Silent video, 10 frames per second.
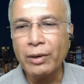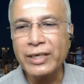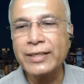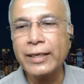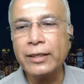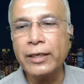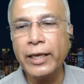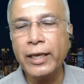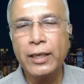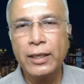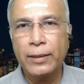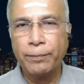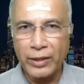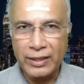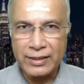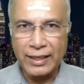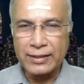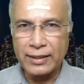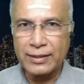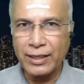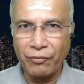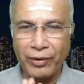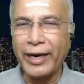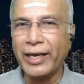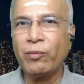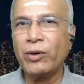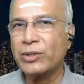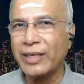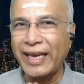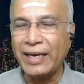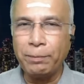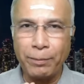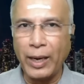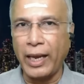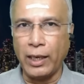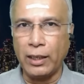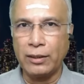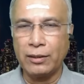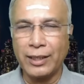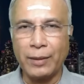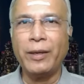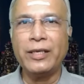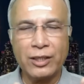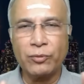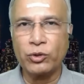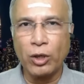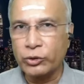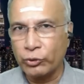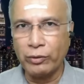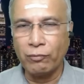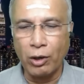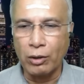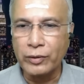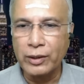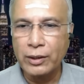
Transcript: But certainly, this tells us that FedEx was in play. That means it was also involved.